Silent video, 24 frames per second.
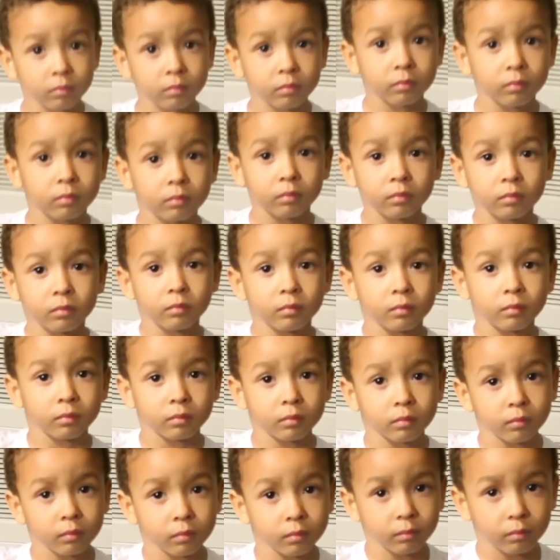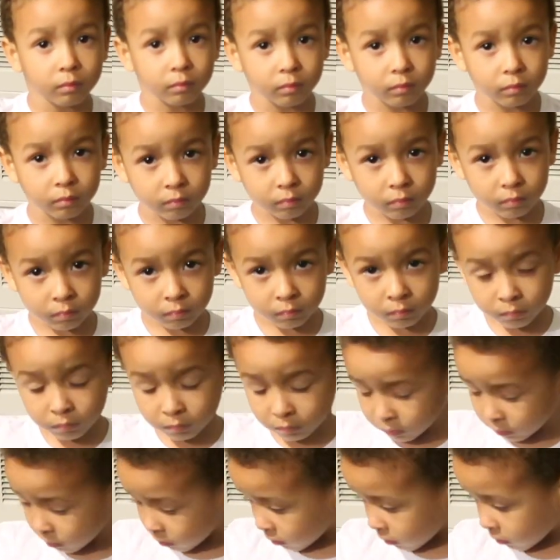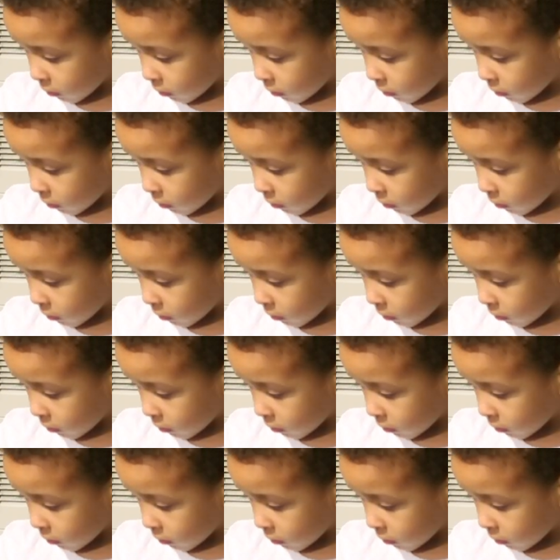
[no speech]